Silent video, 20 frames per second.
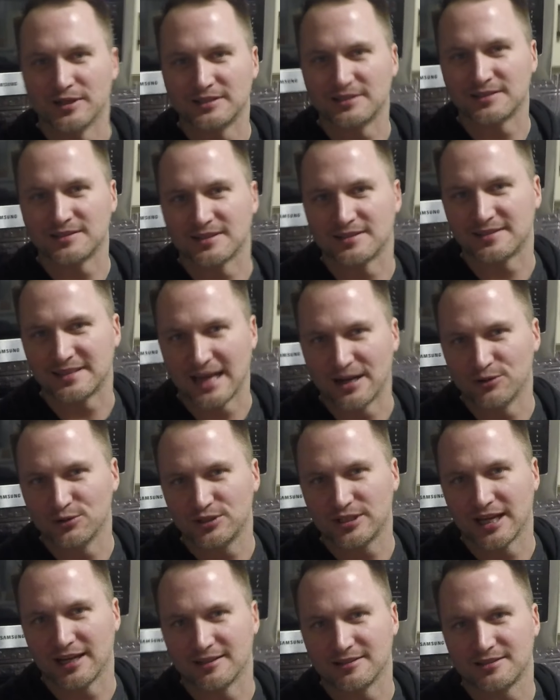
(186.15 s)
this is a
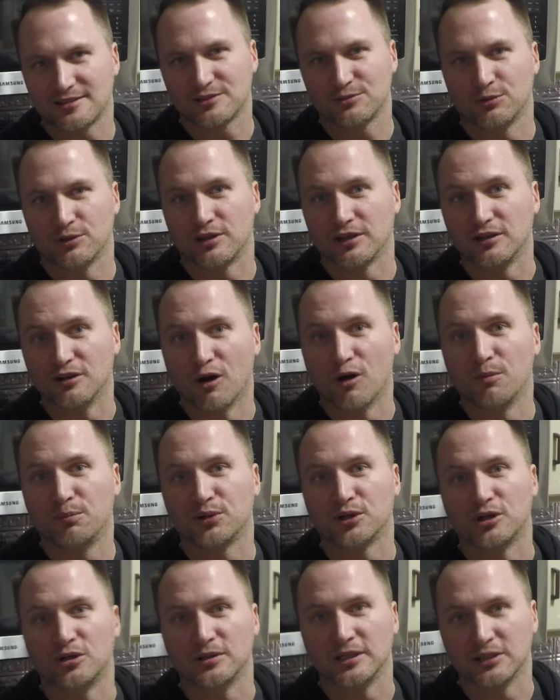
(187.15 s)
sound test with the
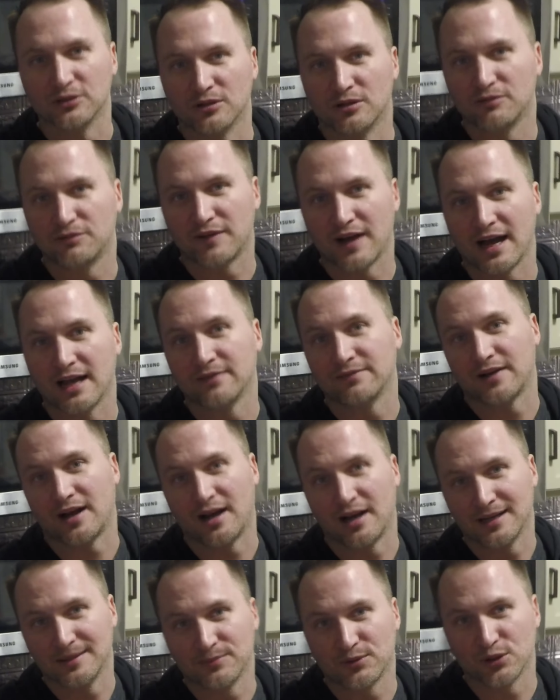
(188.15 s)
GoPro Hero
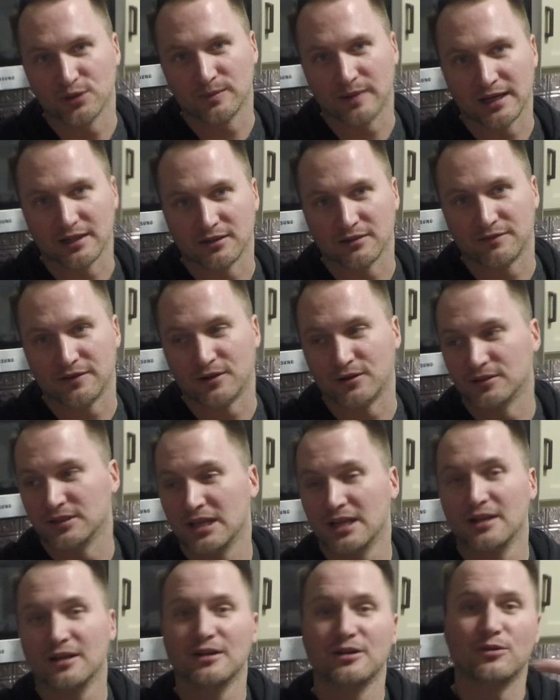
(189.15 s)
5 onboard microphone
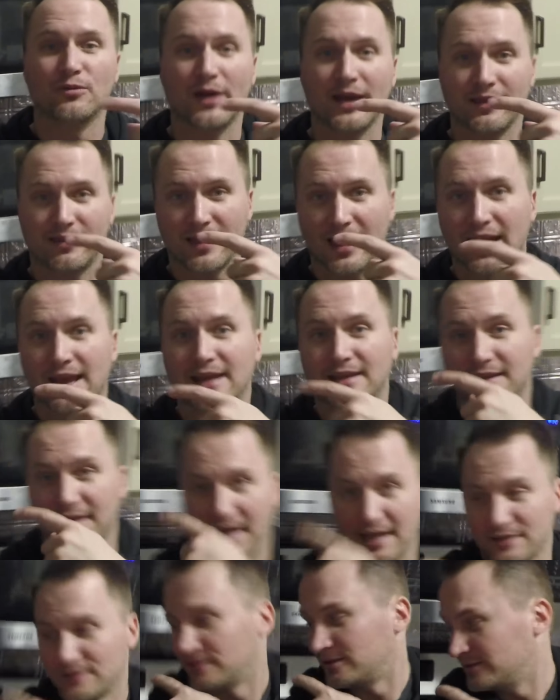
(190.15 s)
with a
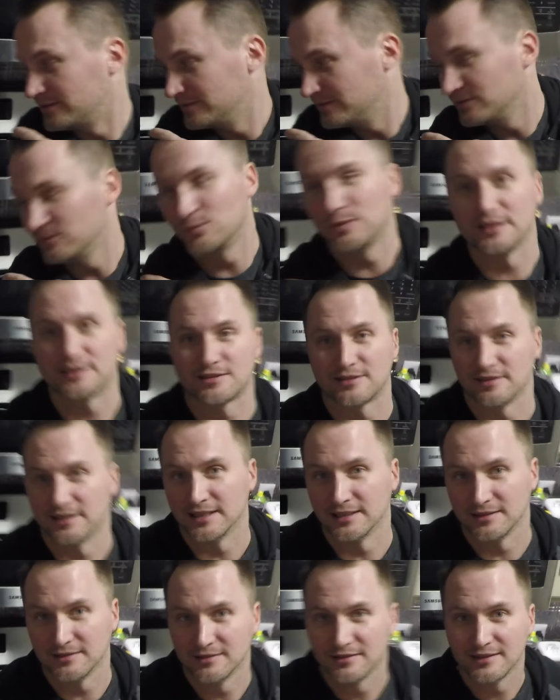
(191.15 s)
kettle
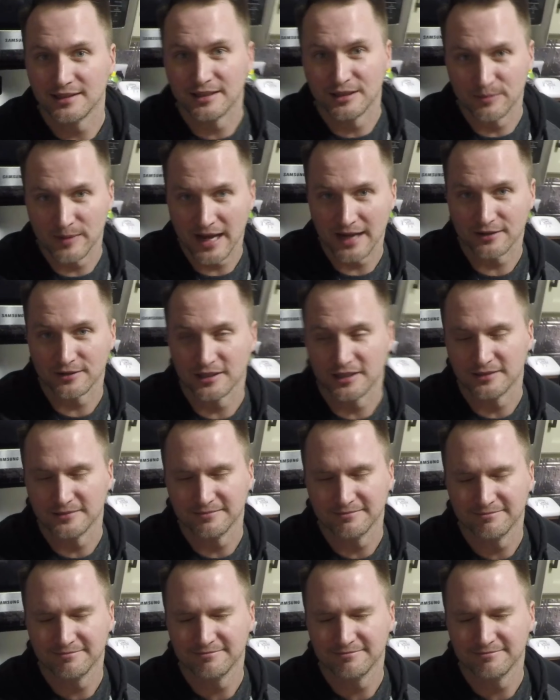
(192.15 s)
whistling in the background.